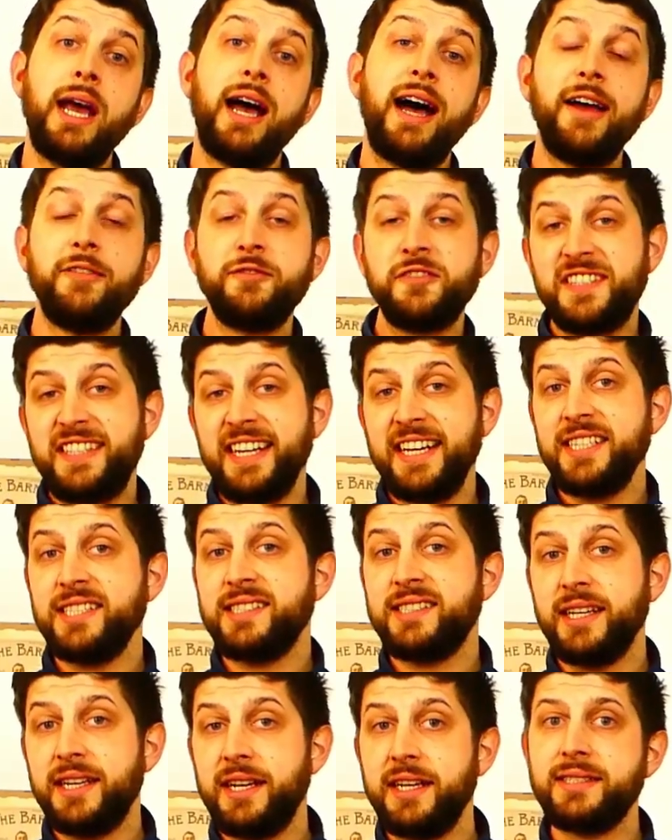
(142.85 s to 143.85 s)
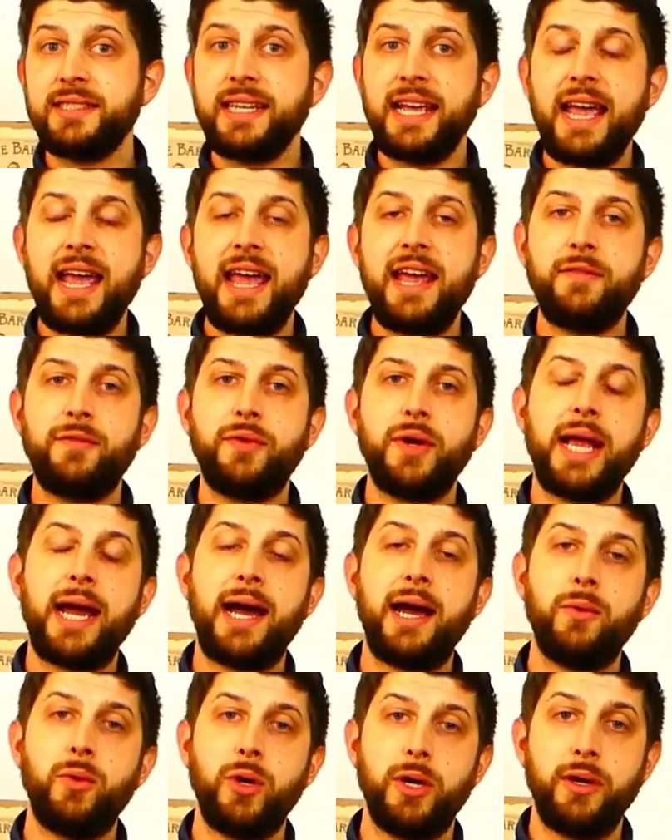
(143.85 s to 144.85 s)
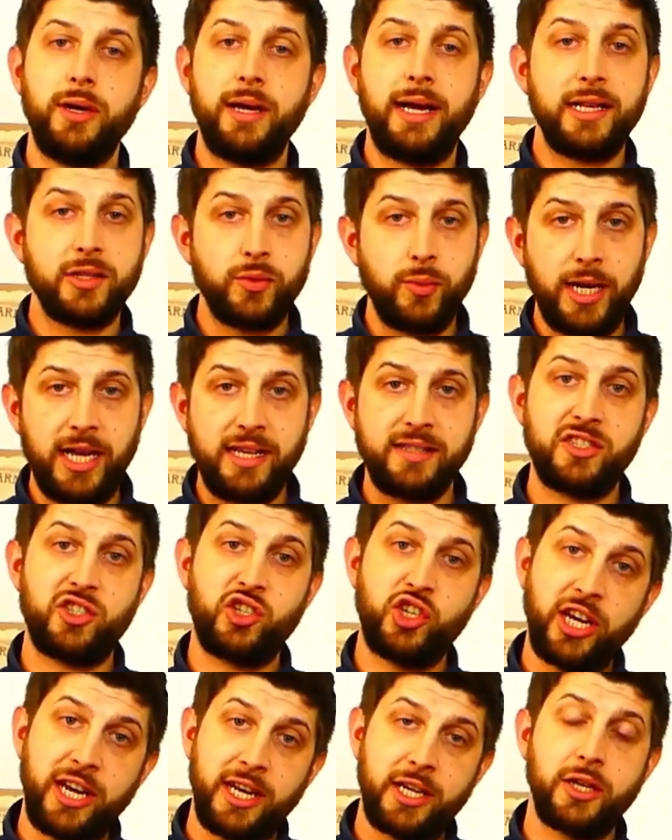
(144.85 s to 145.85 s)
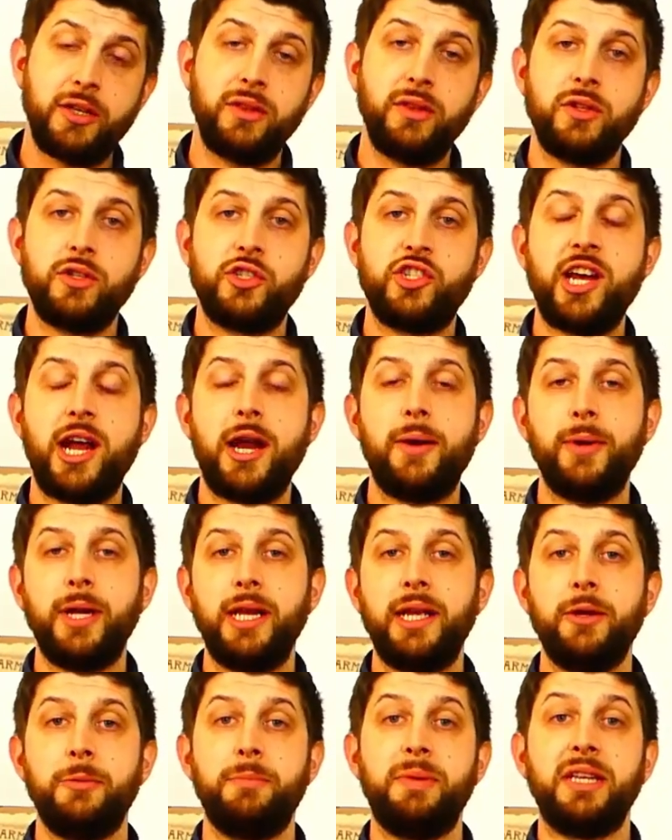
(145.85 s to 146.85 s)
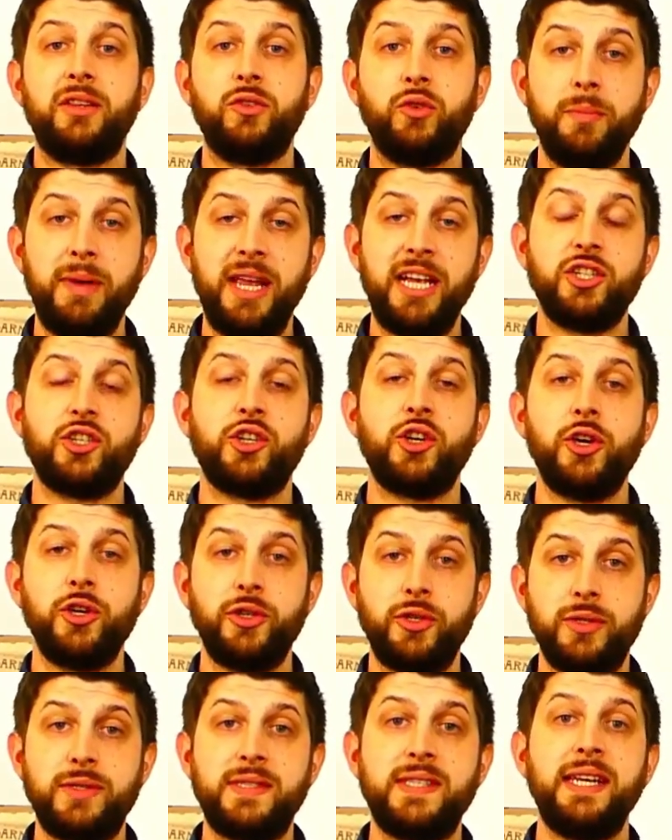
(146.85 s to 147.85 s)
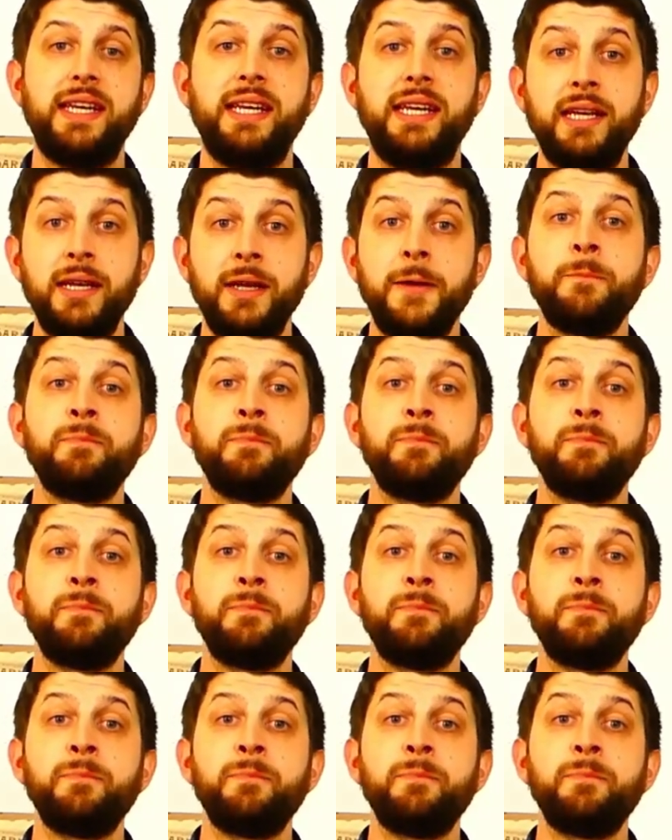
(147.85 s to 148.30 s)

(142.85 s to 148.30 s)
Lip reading: I've tasted it every hour as well as shaken the jar a little bit to make sure the tea